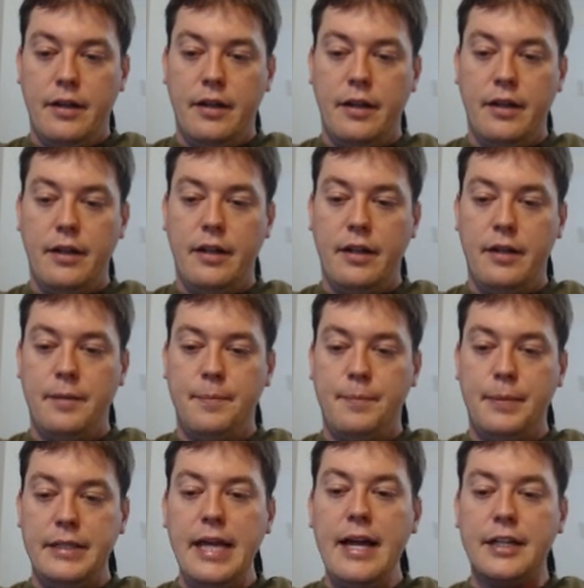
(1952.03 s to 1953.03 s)

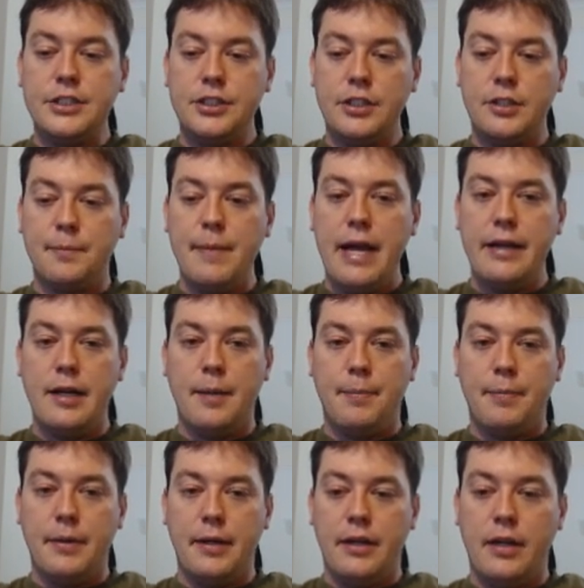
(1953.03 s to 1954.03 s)
But yeah, sure, Matt
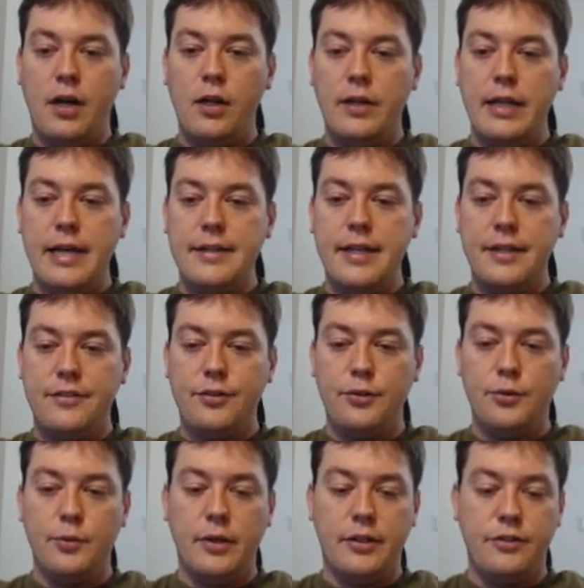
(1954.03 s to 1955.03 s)
Yop. I'll add that
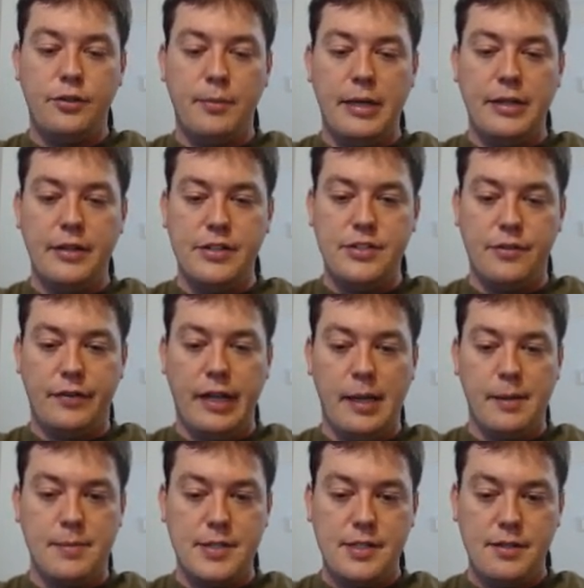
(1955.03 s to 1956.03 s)
to my list of
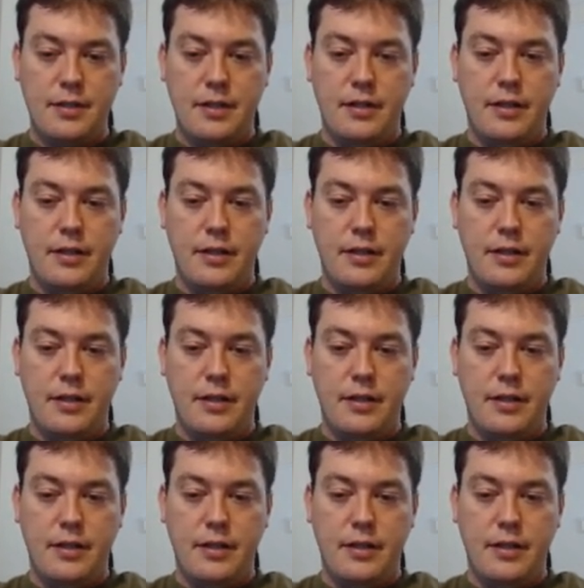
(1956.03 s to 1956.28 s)
games.